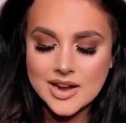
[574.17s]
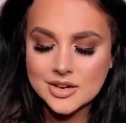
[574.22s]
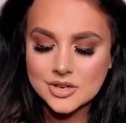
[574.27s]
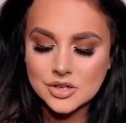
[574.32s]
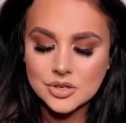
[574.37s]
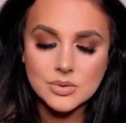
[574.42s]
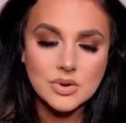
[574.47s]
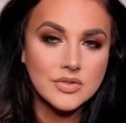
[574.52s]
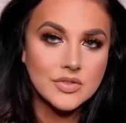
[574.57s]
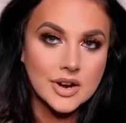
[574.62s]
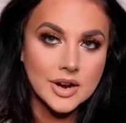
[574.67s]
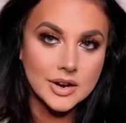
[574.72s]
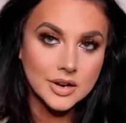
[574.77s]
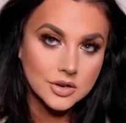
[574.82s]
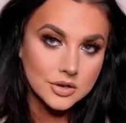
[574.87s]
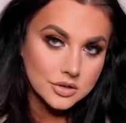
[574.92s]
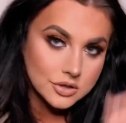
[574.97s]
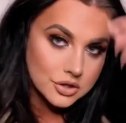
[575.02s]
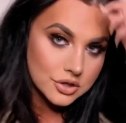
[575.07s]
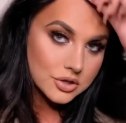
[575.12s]
I didn't do a very
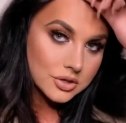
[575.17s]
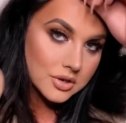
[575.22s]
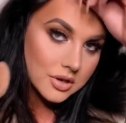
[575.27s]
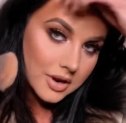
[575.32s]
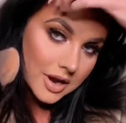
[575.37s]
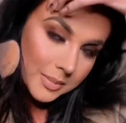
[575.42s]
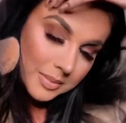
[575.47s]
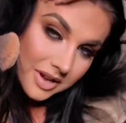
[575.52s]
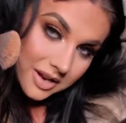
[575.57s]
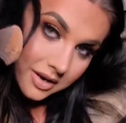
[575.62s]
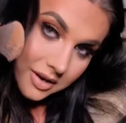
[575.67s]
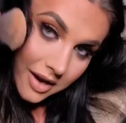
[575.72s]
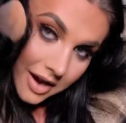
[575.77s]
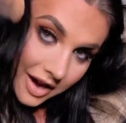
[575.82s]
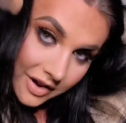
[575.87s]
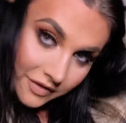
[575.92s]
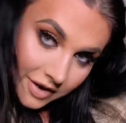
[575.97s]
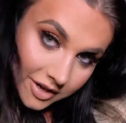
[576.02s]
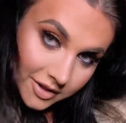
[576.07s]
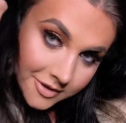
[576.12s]
good, I mean,
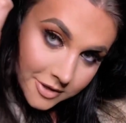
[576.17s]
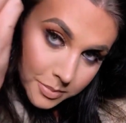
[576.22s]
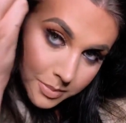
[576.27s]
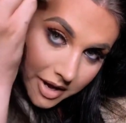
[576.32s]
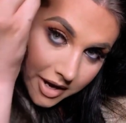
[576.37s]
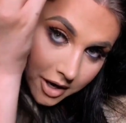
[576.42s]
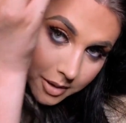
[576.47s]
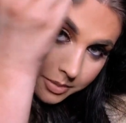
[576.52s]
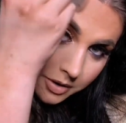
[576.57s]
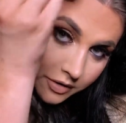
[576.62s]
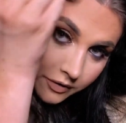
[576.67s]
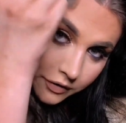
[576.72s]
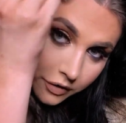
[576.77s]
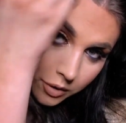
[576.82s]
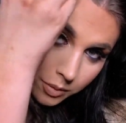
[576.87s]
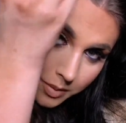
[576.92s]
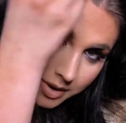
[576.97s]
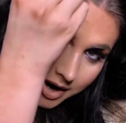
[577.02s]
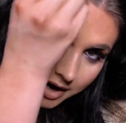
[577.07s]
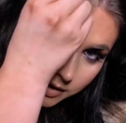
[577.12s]
I've had this makeup on for
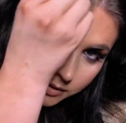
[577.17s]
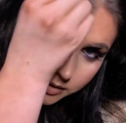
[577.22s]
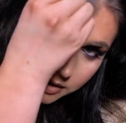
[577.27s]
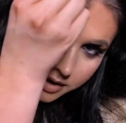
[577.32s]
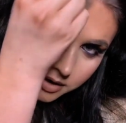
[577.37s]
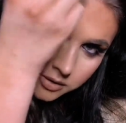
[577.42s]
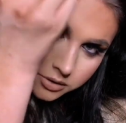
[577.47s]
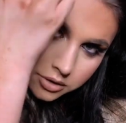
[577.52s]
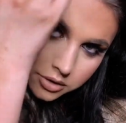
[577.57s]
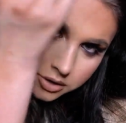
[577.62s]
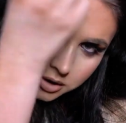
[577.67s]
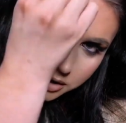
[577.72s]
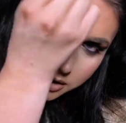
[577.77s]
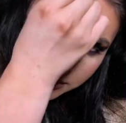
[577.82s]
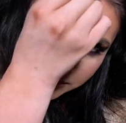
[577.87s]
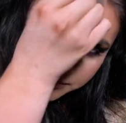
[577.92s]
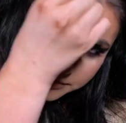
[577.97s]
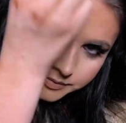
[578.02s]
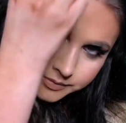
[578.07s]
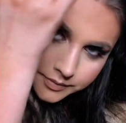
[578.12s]
a while now,
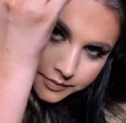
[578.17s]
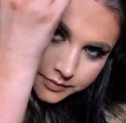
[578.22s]
so.